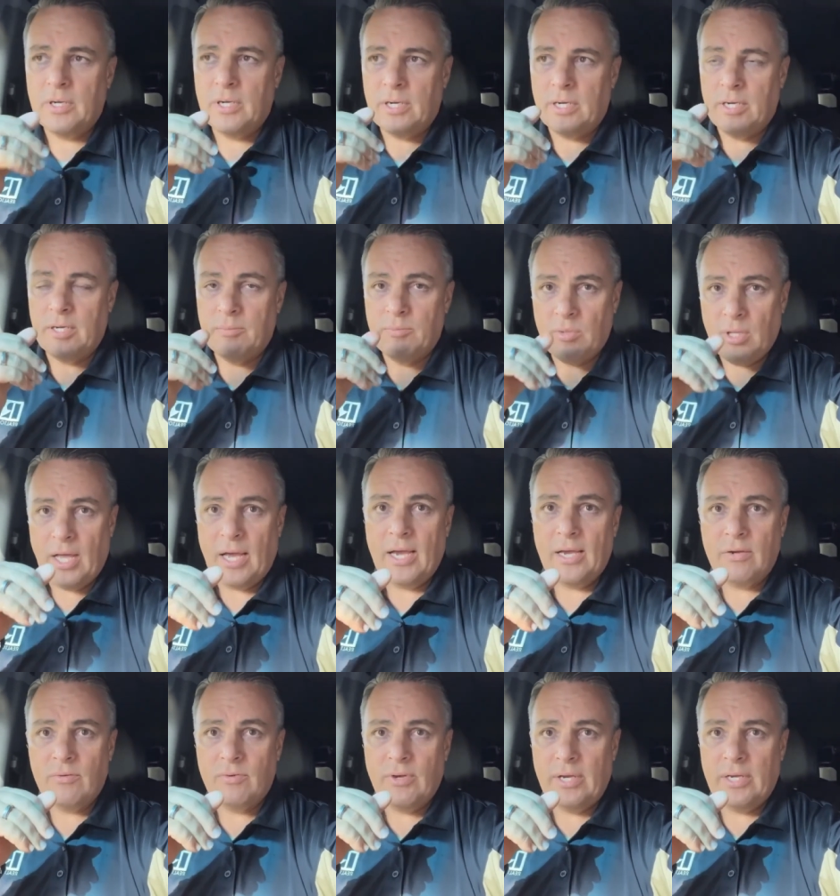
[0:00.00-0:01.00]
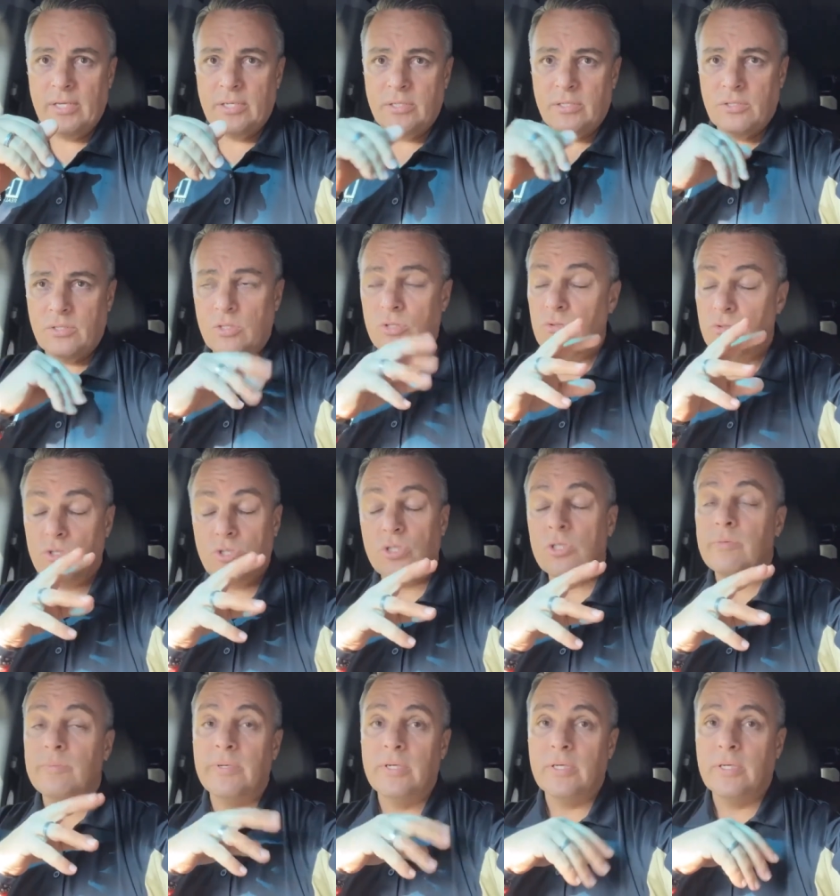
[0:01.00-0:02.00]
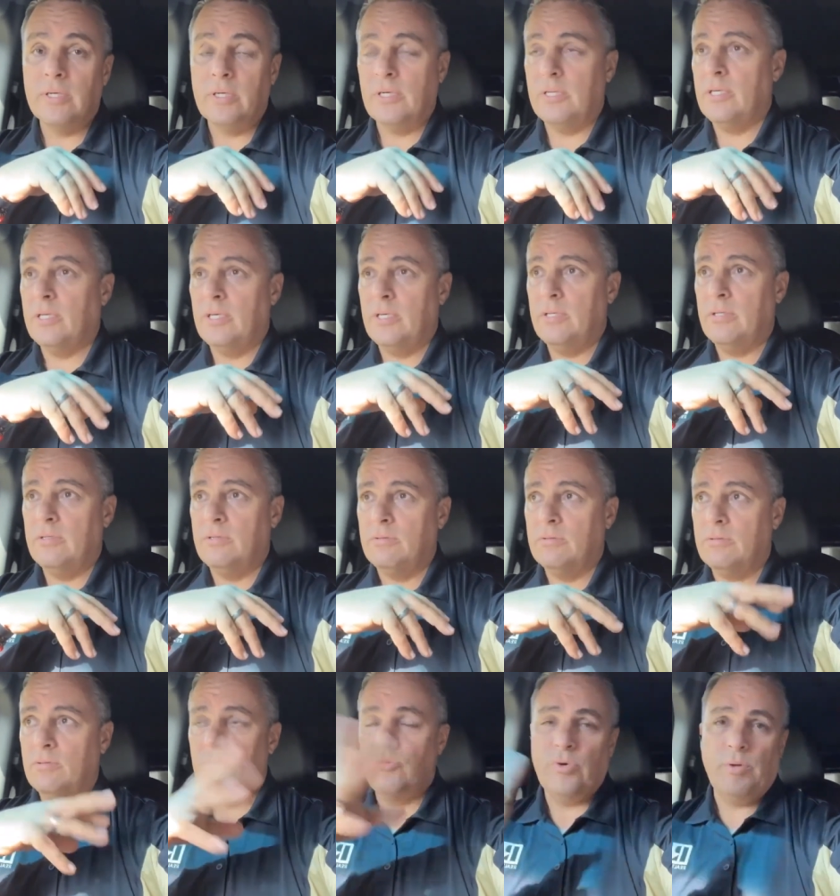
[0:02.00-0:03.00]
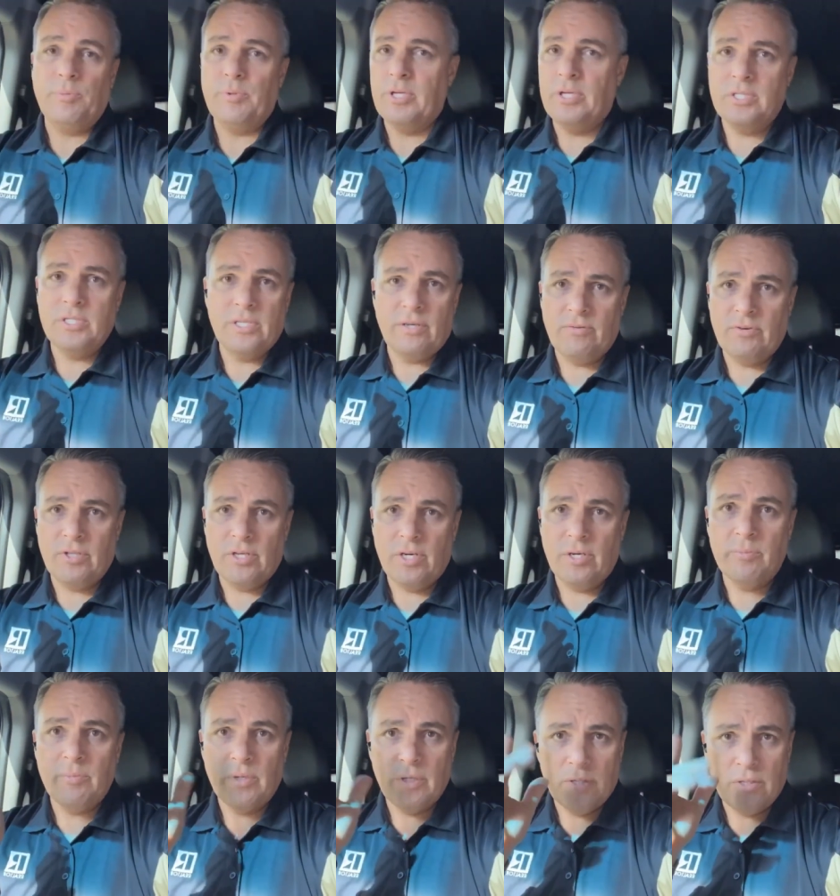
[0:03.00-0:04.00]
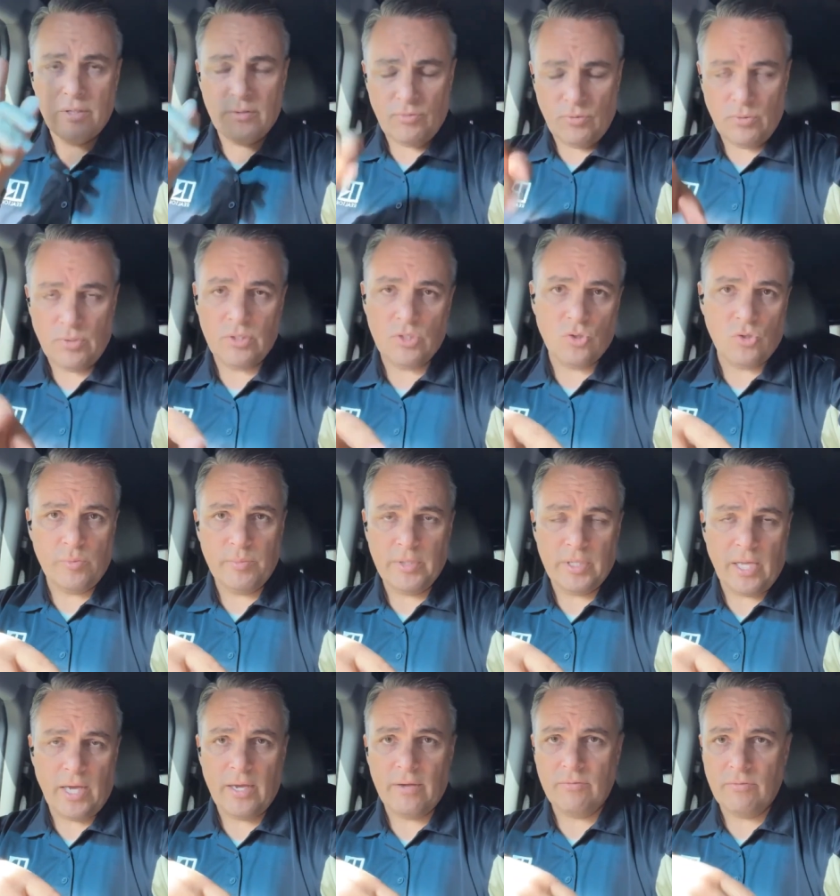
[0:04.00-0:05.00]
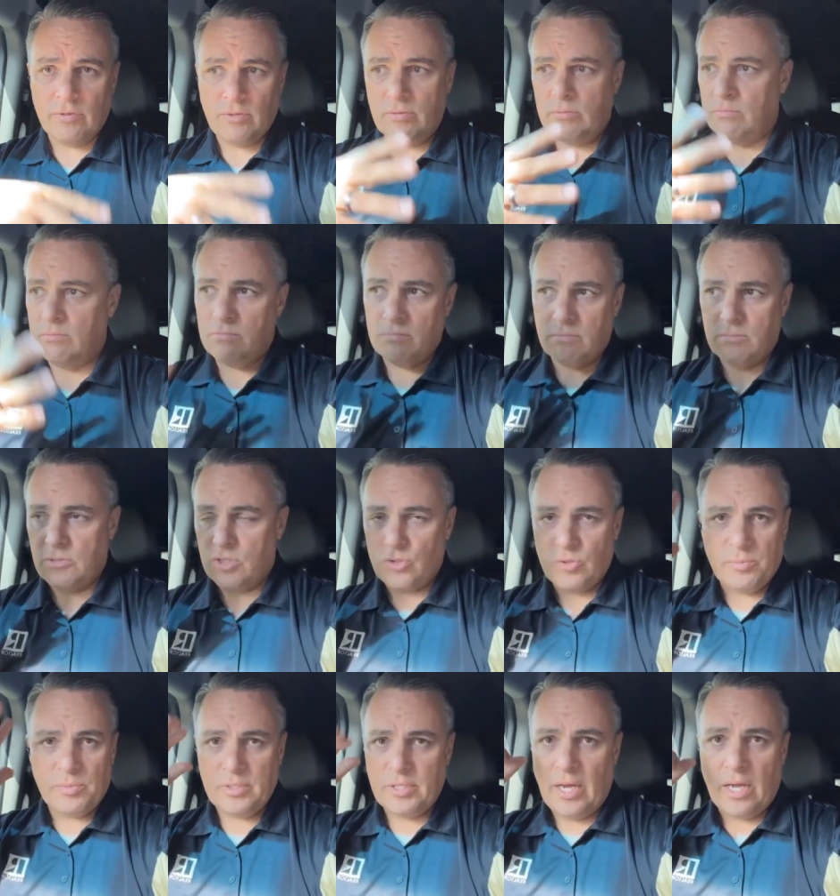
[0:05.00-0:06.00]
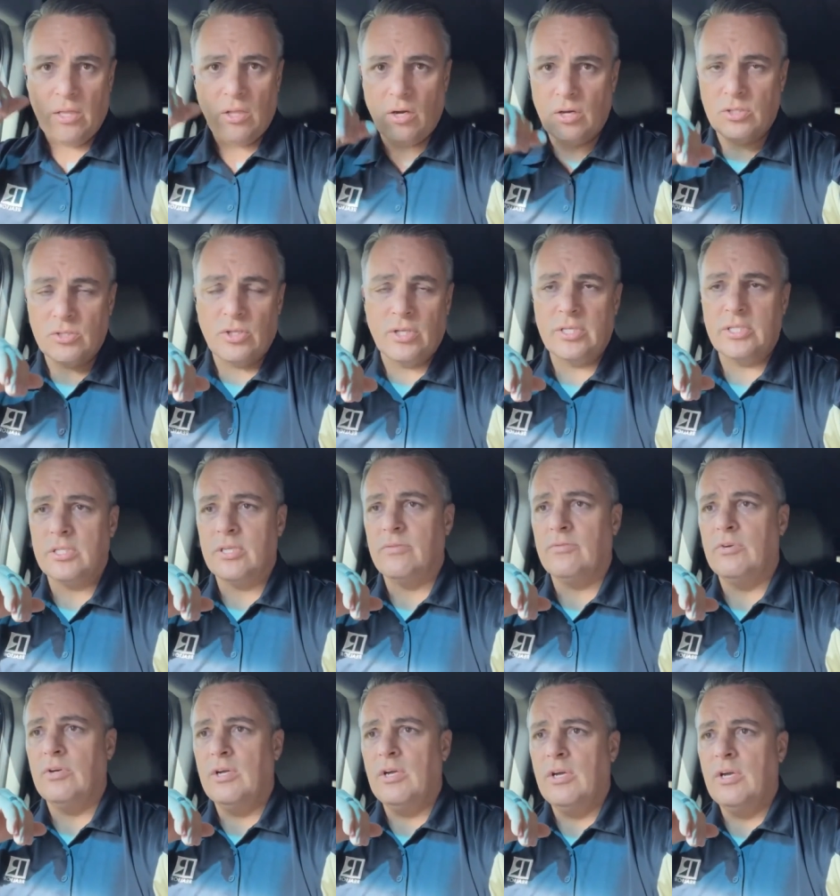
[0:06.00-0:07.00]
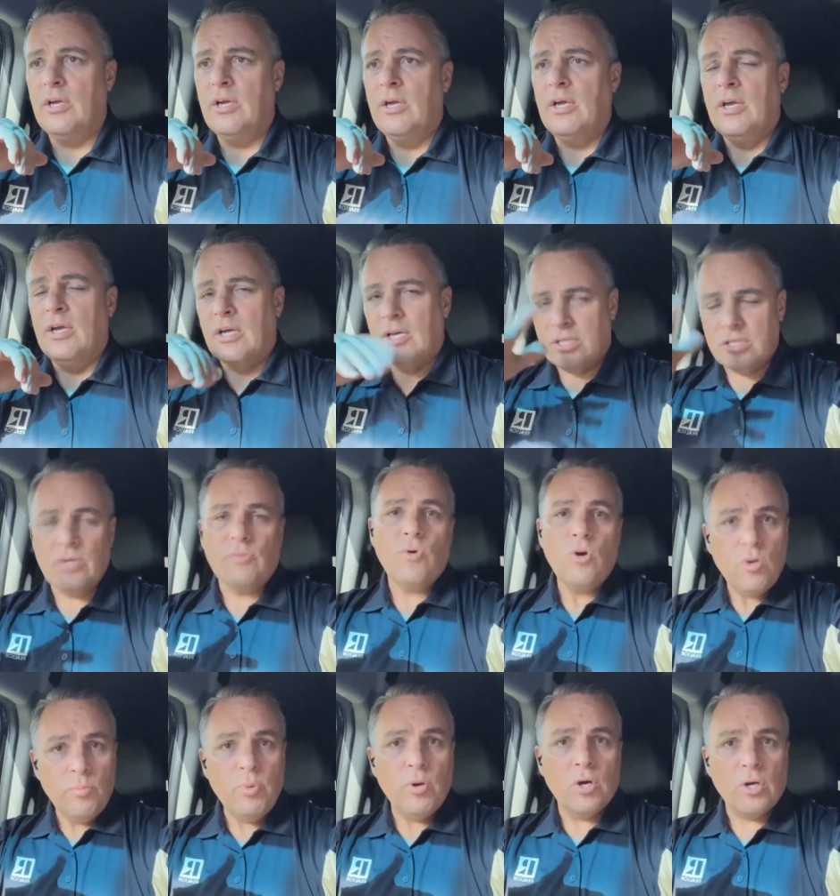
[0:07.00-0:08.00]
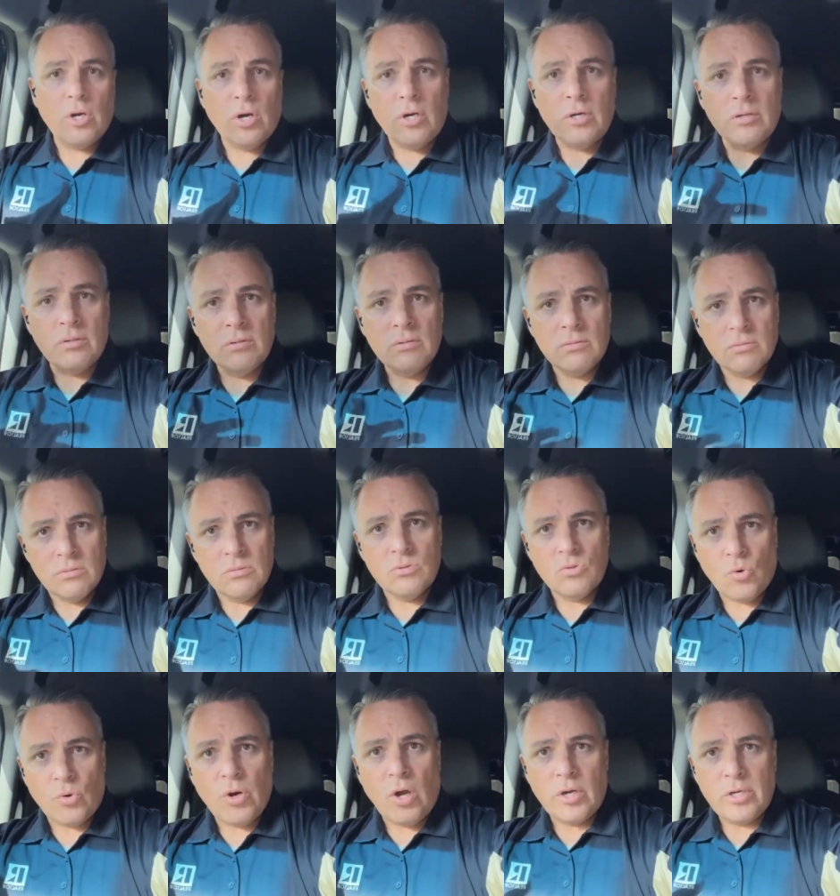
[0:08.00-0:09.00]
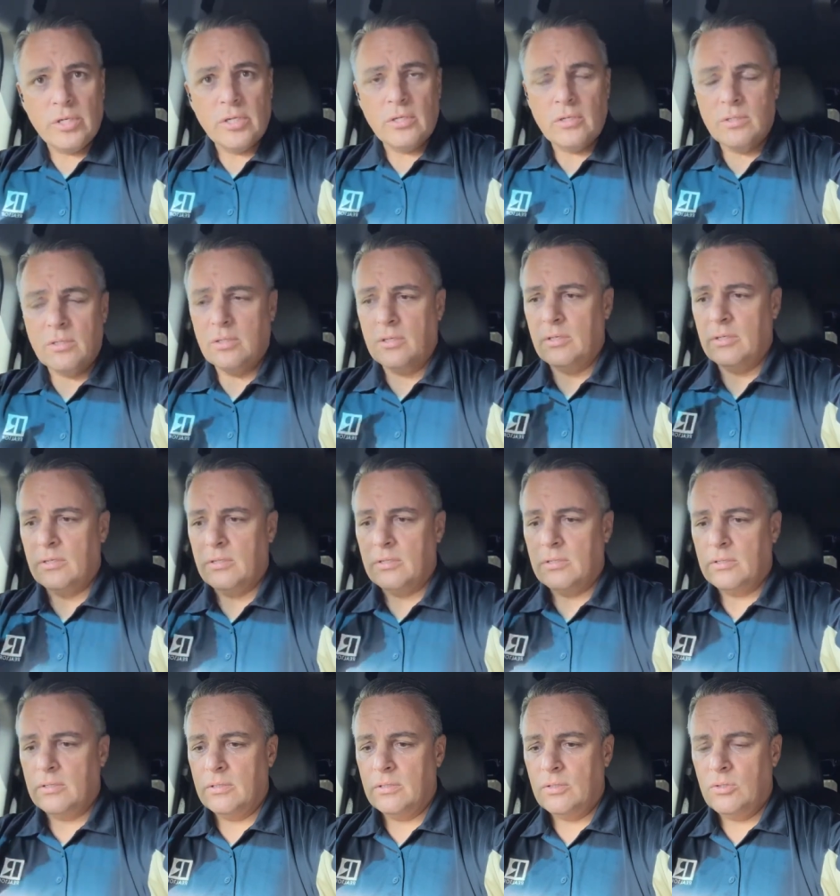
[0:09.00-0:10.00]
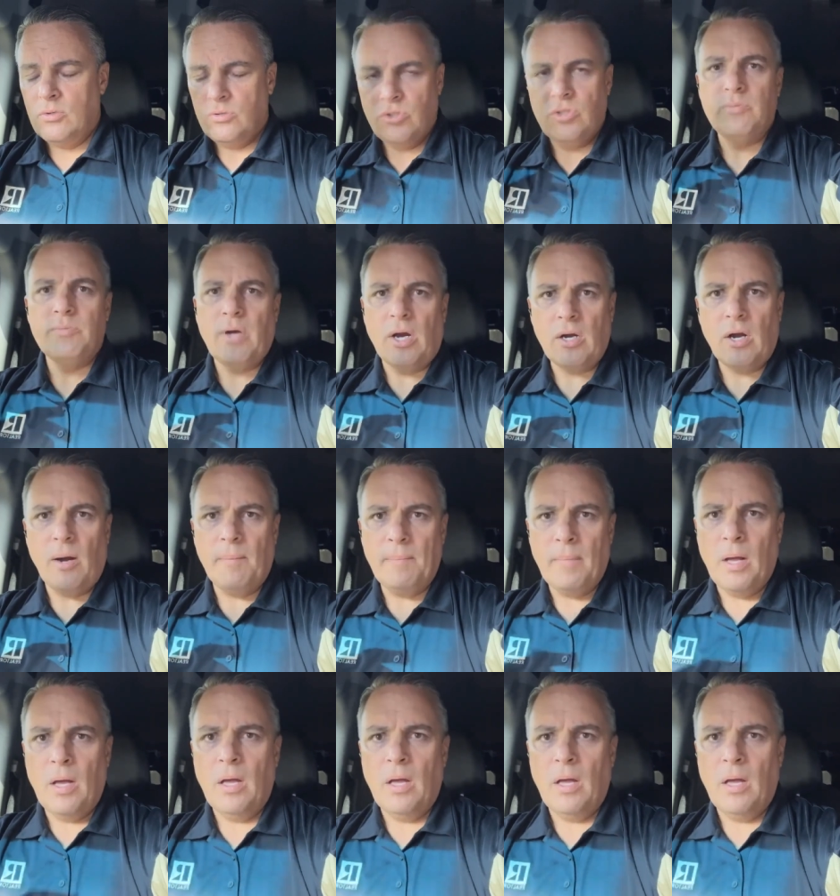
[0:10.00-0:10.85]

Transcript: I'm live at YouTube, and then the replay is never there, but if you wanna join me live and scripts, dialogues, all that stuff. Cause I wrote a book on door knocking, youtube.com.